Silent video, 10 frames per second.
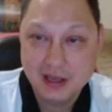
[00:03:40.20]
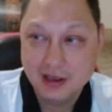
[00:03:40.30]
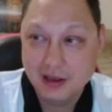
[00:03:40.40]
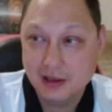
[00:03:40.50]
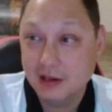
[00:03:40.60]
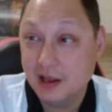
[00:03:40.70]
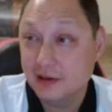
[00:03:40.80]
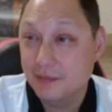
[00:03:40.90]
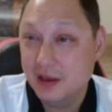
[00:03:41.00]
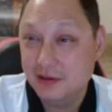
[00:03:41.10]
And as I
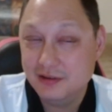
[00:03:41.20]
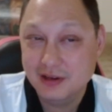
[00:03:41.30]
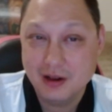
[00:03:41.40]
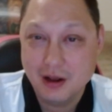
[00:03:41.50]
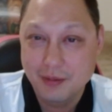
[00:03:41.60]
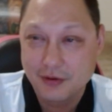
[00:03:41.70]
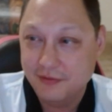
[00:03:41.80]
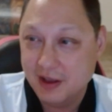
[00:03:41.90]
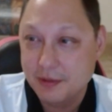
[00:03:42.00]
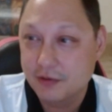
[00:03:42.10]
mentioned, their
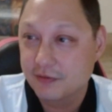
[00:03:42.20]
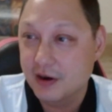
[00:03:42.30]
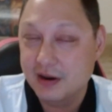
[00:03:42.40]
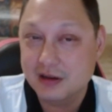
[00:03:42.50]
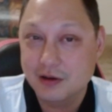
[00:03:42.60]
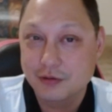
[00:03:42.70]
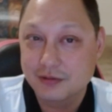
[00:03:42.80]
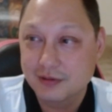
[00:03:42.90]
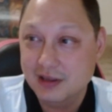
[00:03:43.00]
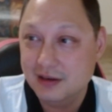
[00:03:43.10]
family was very close
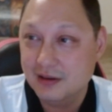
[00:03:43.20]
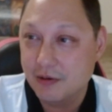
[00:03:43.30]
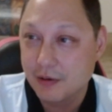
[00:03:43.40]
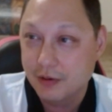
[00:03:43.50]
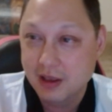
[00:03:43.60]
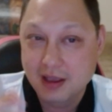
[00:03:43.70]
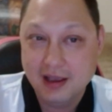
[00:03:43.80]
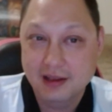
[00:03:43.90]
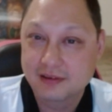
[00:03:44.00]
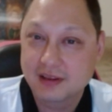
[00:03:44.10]
knit. They were
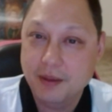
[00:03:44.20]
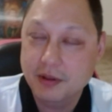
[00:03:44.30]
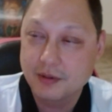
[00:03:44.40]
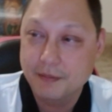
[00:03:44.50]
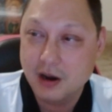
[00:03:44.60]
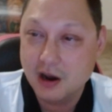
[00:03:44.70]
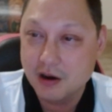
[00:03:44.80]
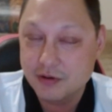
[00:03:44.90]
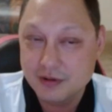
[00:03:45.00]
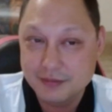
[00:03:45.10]
escaping the
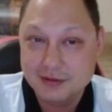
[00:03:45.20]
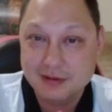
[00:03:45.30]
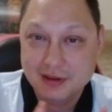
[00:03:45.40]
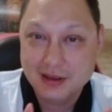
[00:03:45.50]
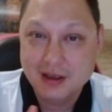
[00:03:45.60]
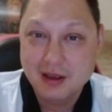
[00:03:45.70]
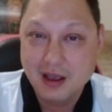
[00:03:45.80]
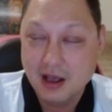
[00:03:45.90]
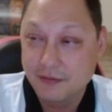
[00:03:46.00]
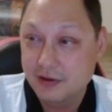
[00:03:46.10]
pogroms.
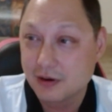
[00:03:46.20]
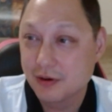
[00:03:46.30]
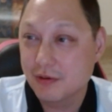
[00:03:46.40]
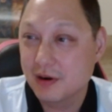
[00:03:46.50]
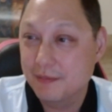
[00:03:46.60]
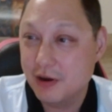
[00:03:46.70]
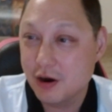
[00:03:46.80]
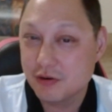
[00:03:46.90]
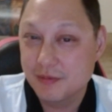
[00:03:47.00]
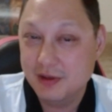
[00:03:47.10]
And if you don't know what a
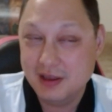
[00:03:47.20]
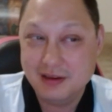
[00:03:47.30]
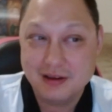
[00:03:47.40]
pogrom is